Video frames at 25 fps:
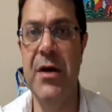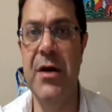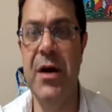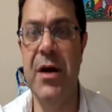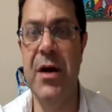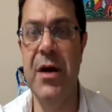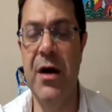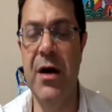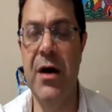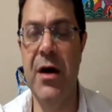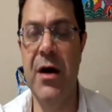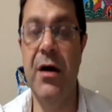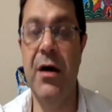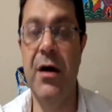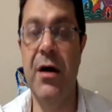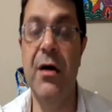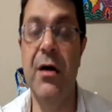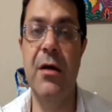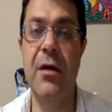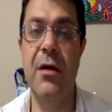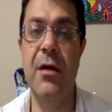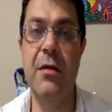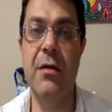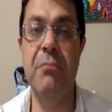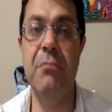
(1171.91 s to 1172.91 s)

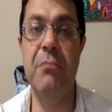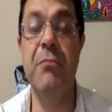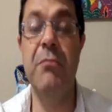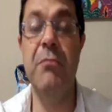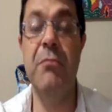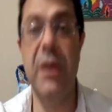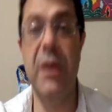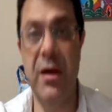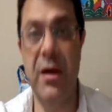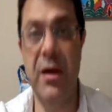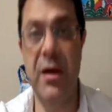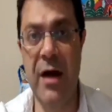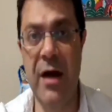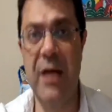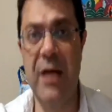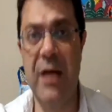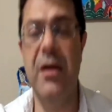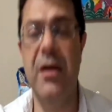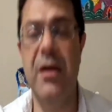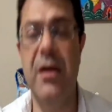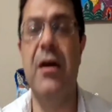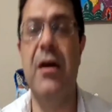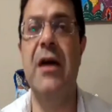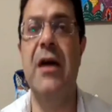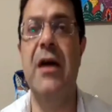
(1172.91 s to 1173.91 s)
the Iraqi
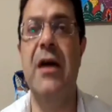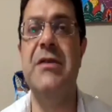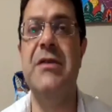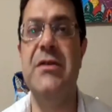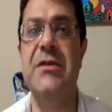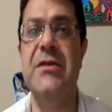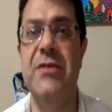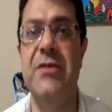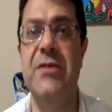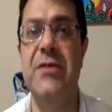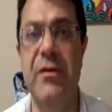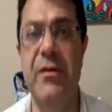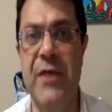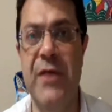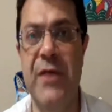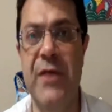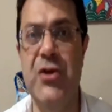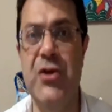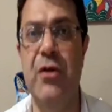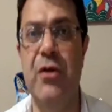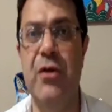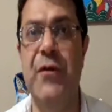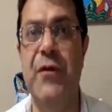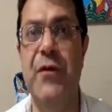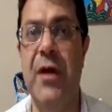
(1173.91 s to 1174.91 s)
crisis, the invasion
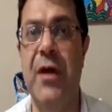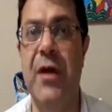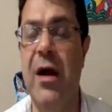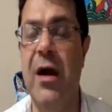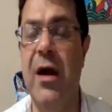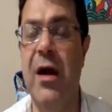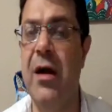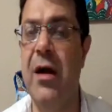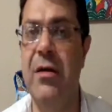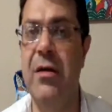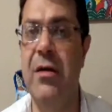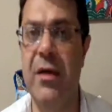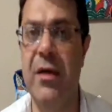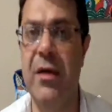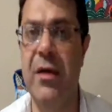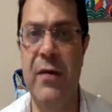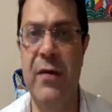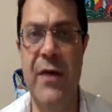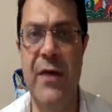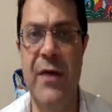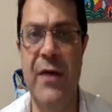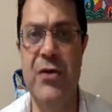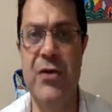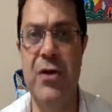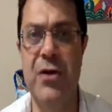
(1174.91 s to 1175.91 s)
of Iraq, the
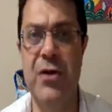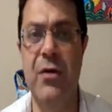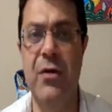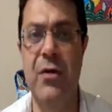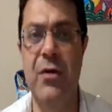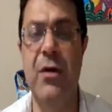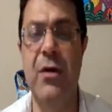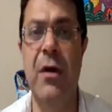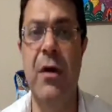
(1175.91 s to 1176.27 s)
invasion